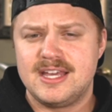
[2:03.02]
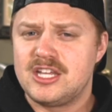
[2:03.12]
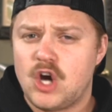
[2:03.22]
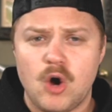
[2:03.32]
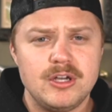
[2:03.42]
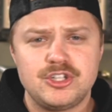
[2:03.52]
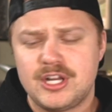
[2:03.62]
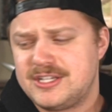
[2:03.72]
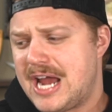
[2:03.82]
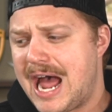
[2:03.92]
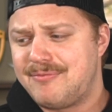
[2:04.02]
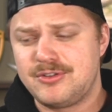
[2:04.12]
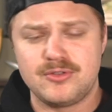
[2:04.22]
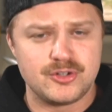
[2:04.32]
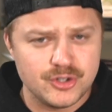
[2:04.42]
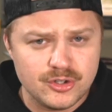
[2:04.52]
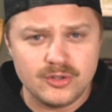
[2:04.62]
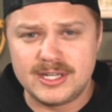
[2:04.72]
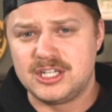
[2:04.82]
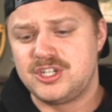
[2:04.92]
It can always change halfway through the
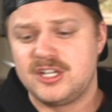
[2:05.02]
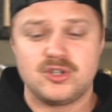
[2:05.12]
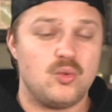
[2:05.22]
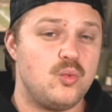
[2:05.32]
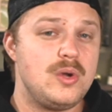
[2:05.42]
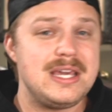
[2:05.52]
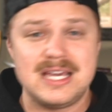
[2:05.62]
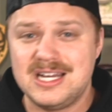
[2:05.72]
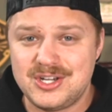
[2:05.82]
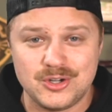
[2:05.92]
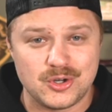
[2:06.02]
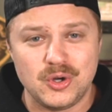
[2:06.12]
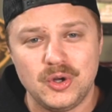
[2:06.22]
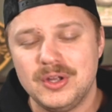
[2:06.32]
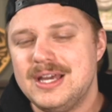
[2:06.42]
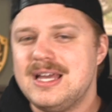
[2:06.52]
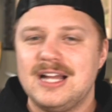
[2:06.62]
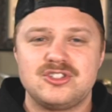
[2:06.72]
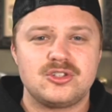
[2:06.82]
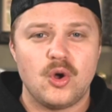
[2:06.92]
journal. It can change a week into your goal.
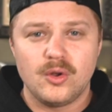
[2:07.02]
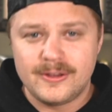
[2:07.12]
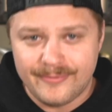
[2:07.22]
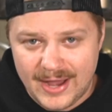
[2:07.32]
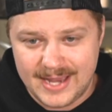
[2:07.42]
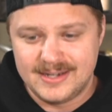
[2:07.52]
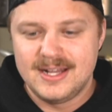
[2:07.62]
It's totally fine.